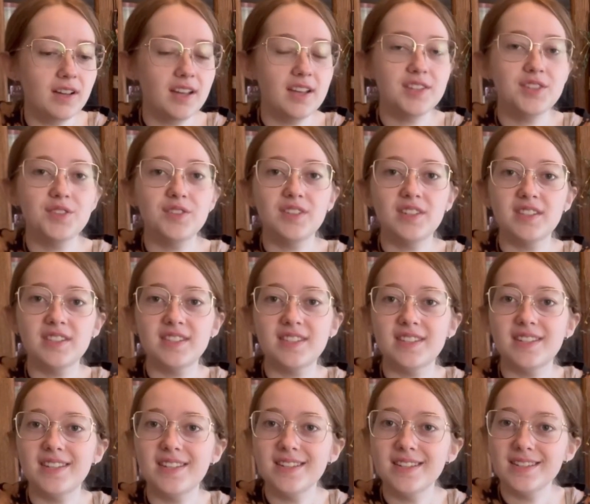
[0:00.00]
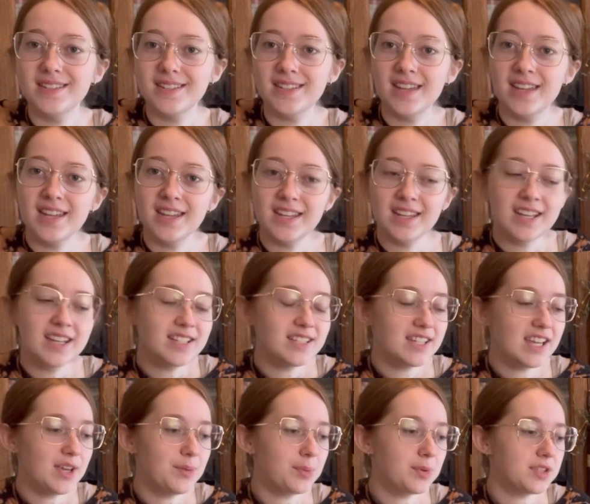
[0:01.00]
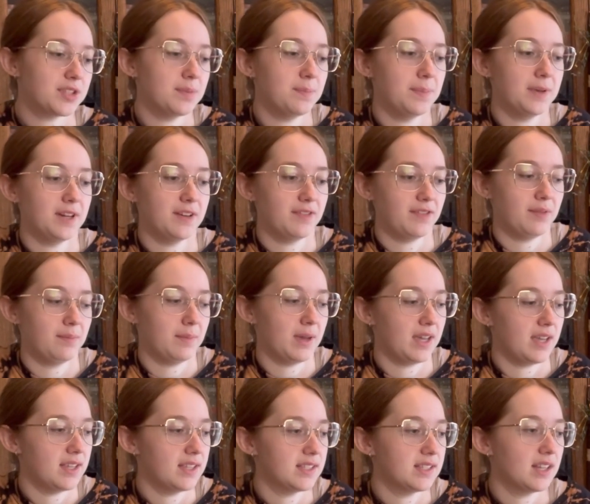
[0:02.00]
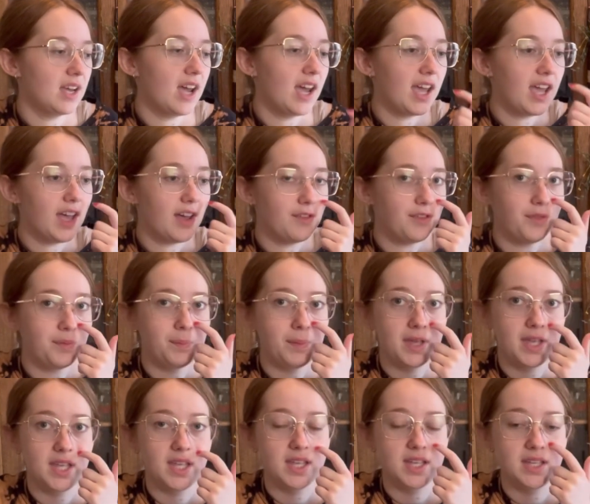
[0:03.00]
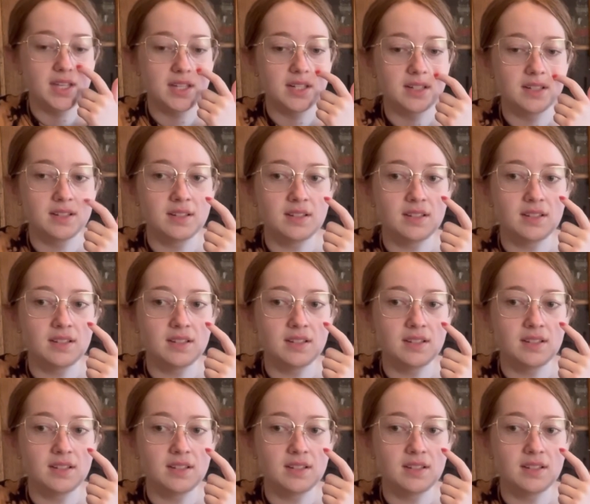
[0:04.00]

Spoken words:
As you can see, table's a bit of a mess. I have been,